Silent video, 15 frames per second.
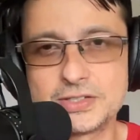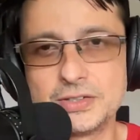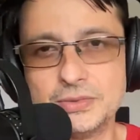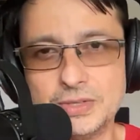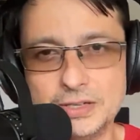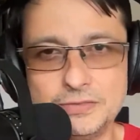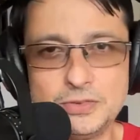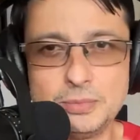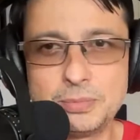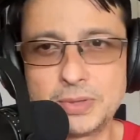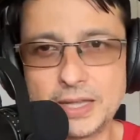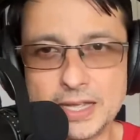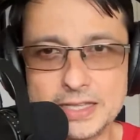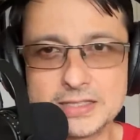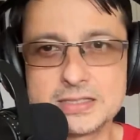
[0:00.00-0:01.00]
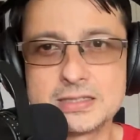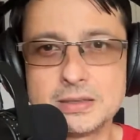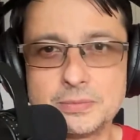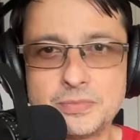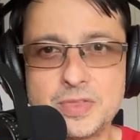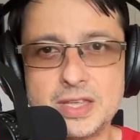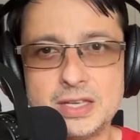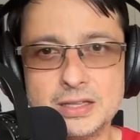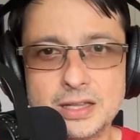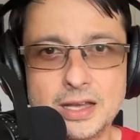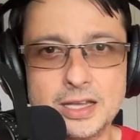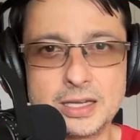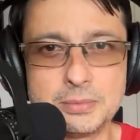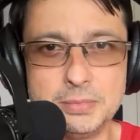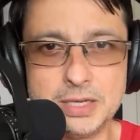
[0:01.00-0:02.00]
So if you plan something
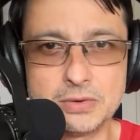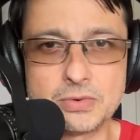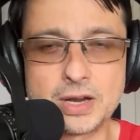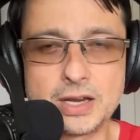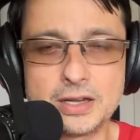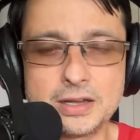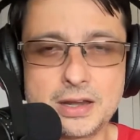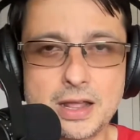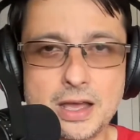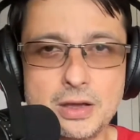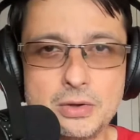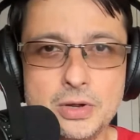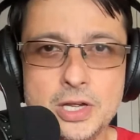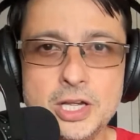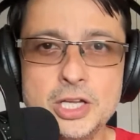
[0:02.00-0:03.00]
like me right now,